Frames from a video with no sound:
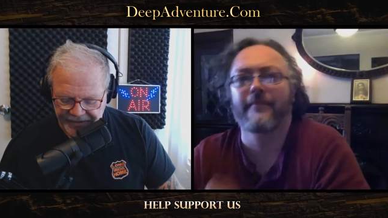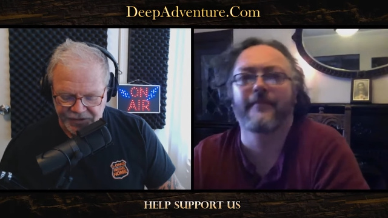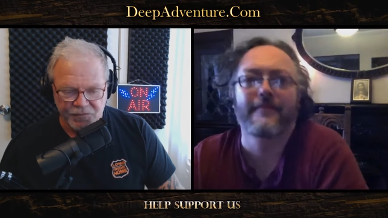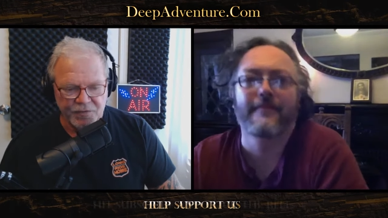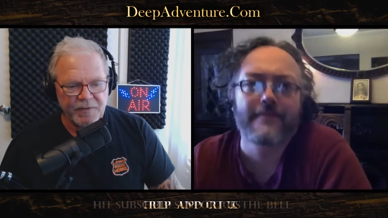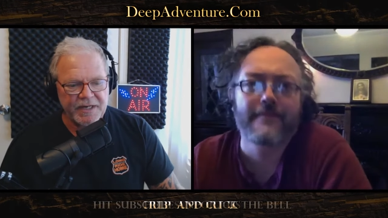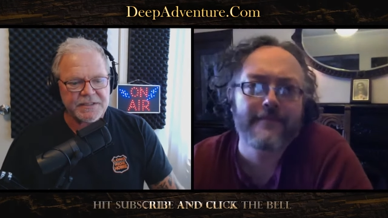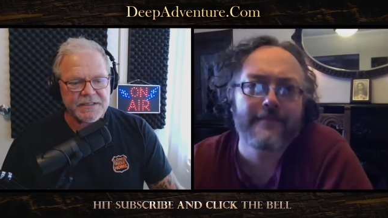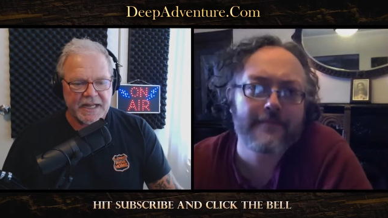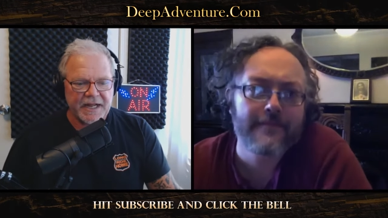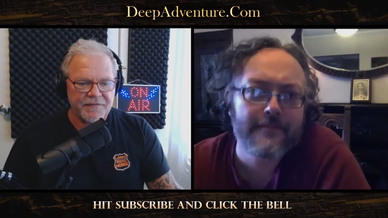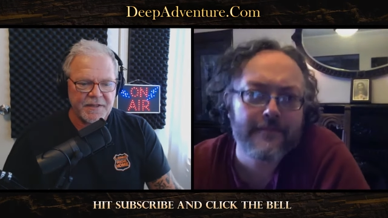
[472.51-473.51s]
Speaker 1: And you were
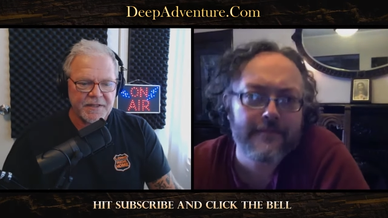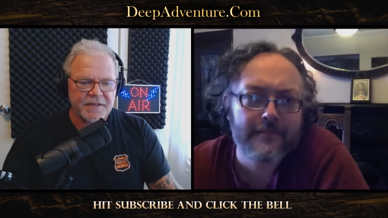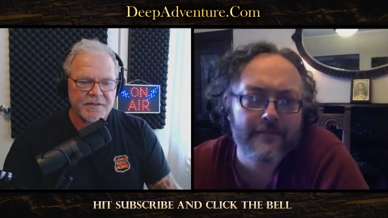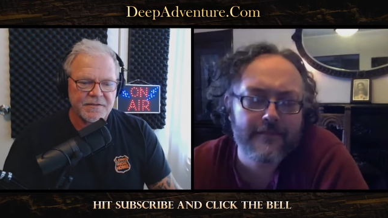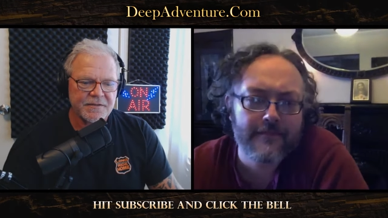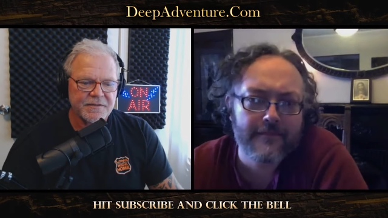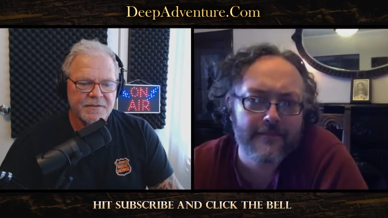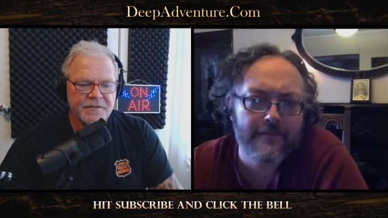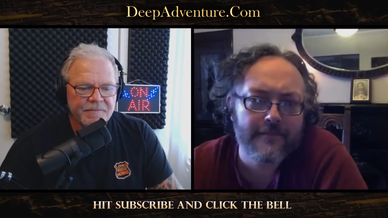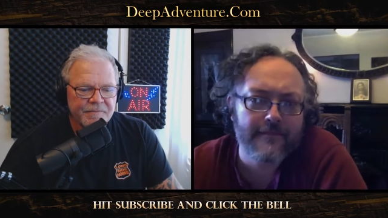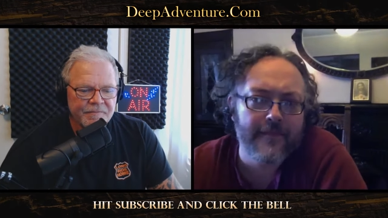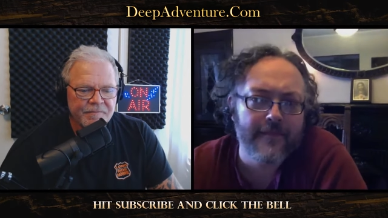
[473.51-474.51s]
raised Catholic?
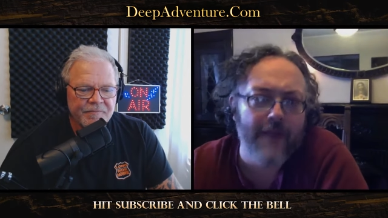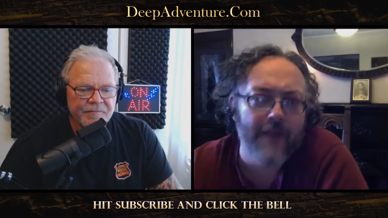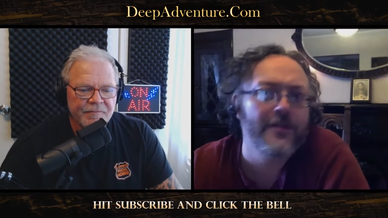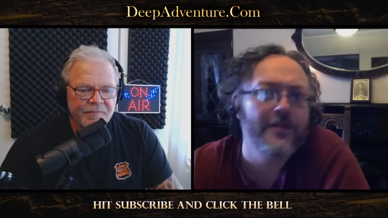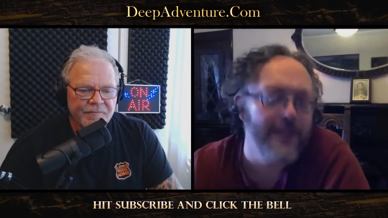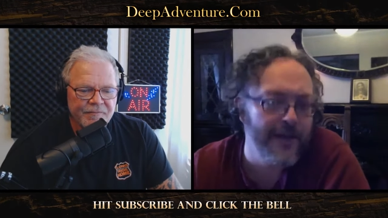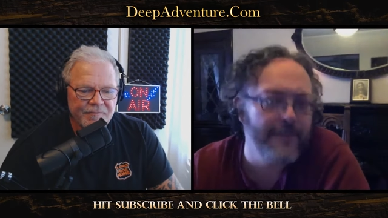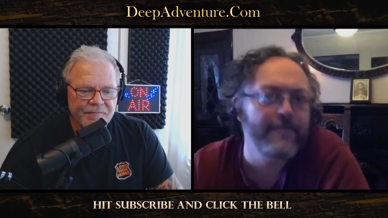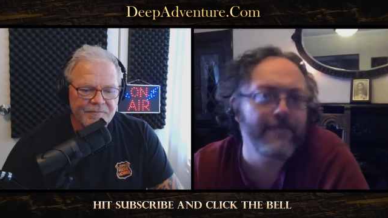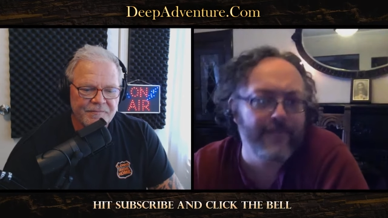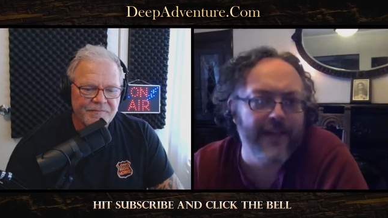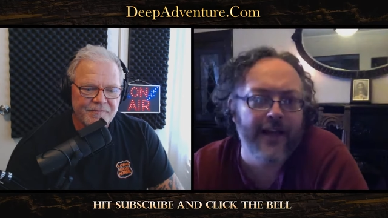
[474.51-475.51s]
Speaker 2: I was, yeah,
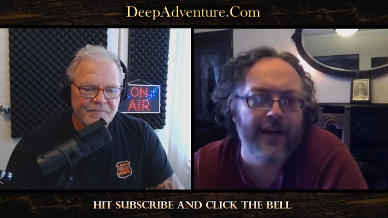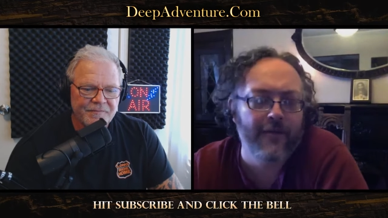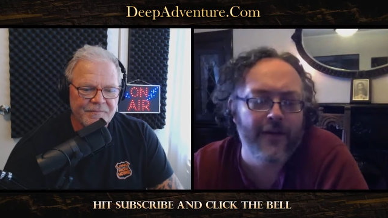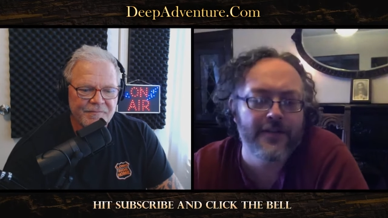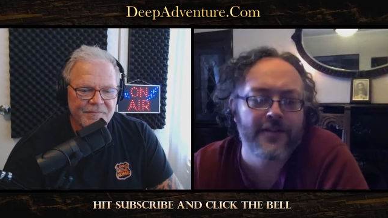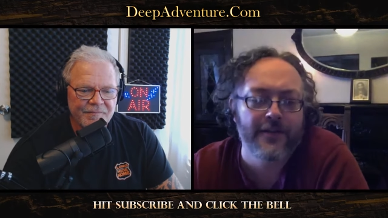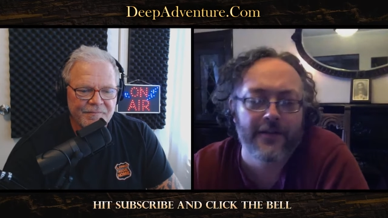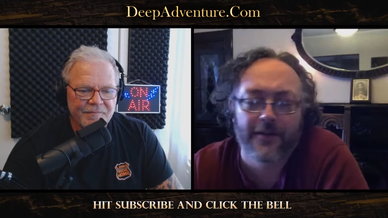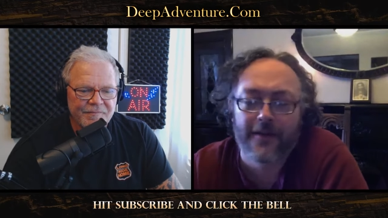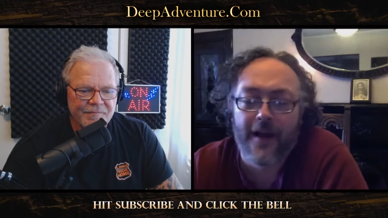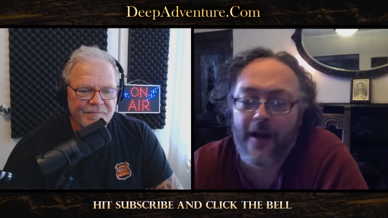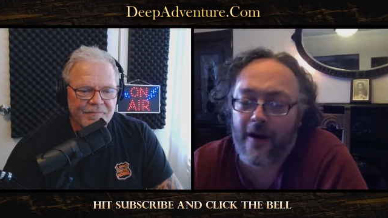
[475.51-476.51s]
yeah. I went to
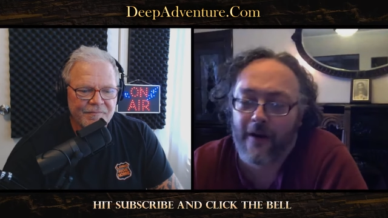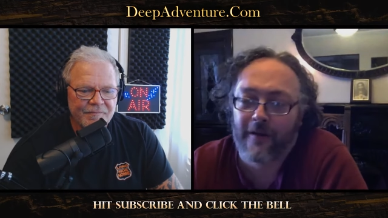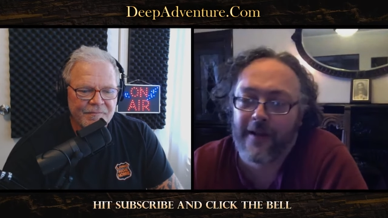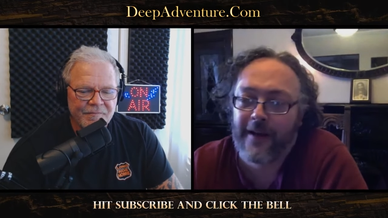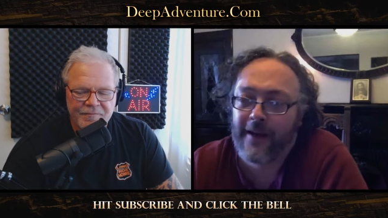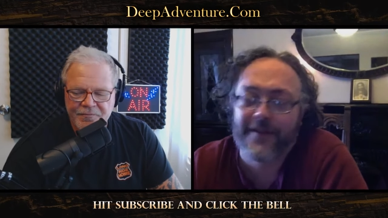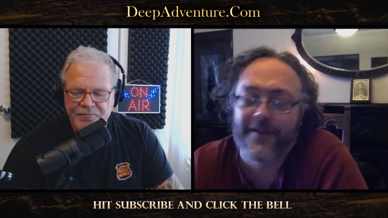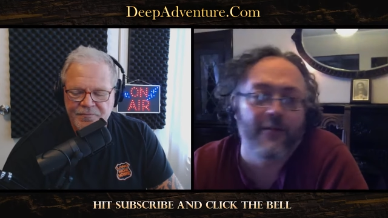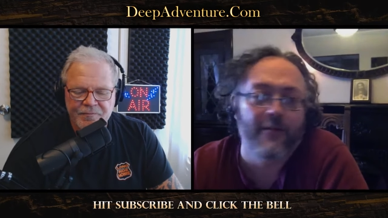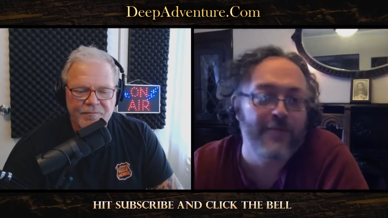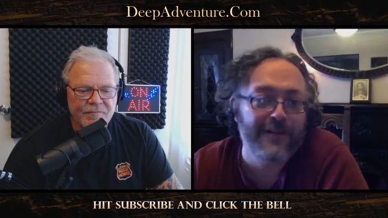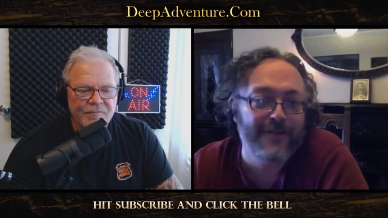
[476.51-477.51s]
Our Lady of
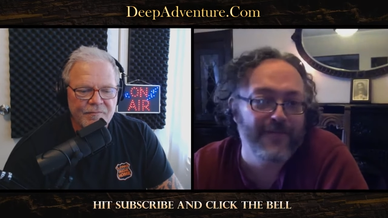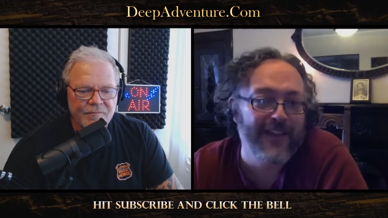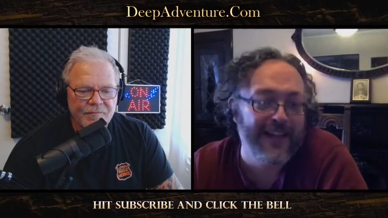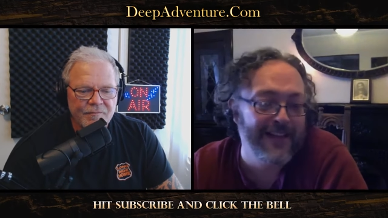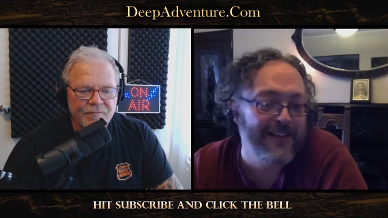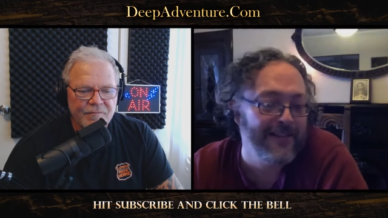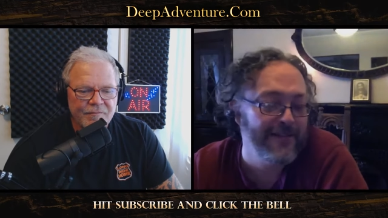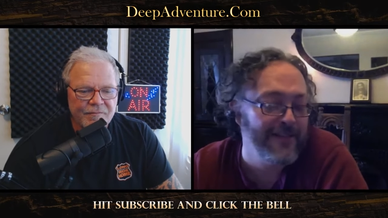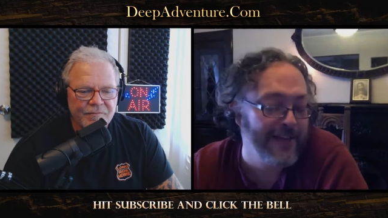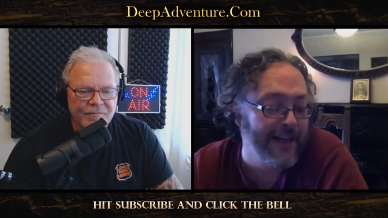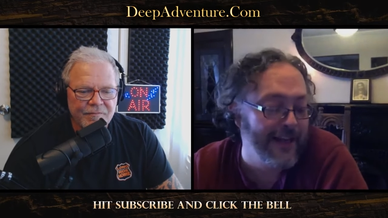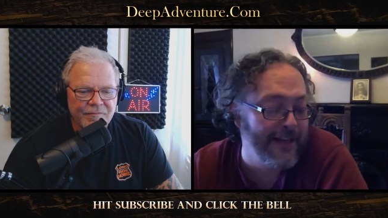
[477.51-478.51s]
Telpa in
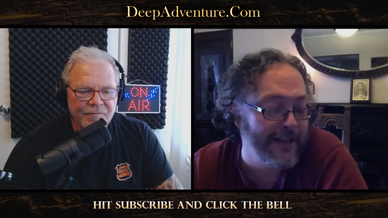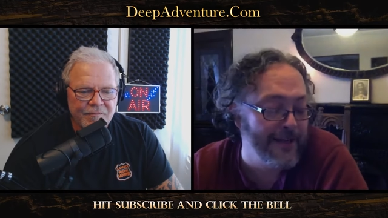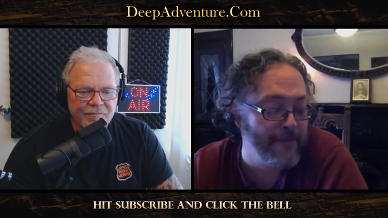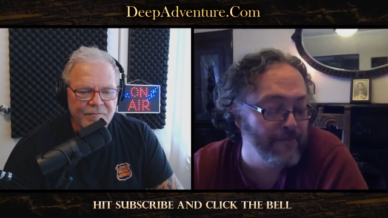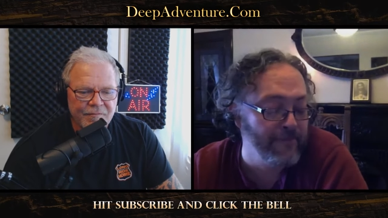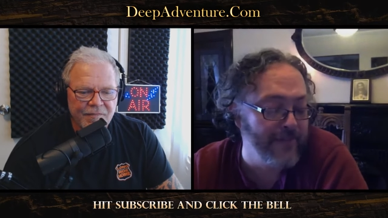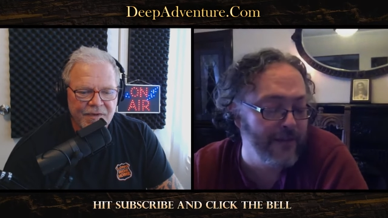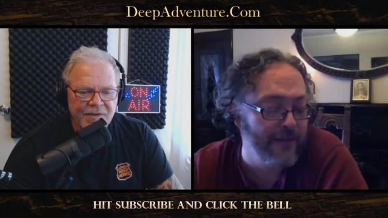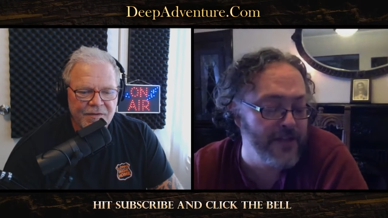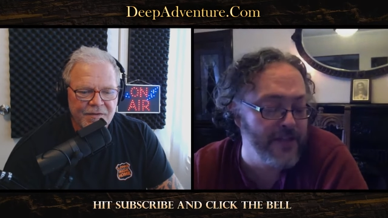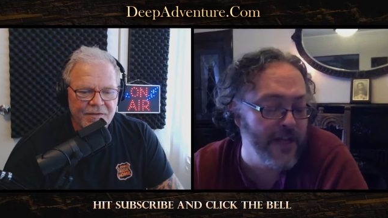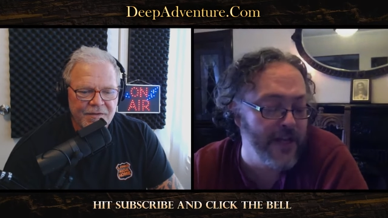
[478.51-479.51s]
um,
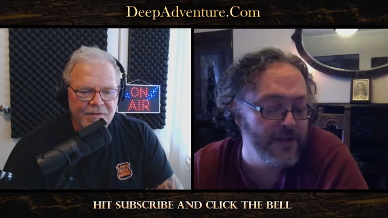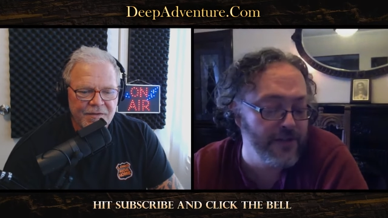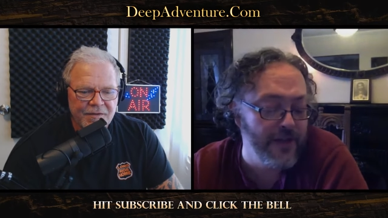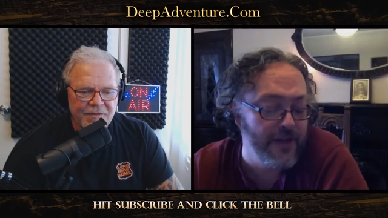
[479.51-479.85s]
Los Angeles.